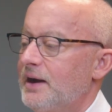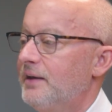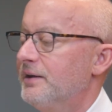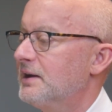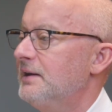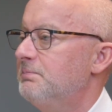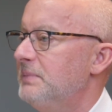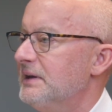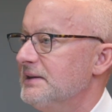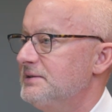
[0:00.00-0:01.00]
There could even
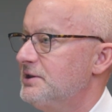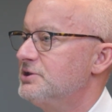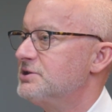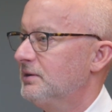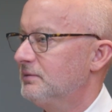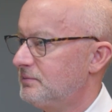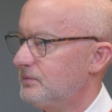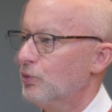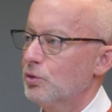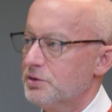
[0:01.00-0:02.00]
be contingent
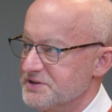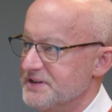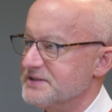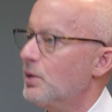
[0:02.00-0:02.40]
rules as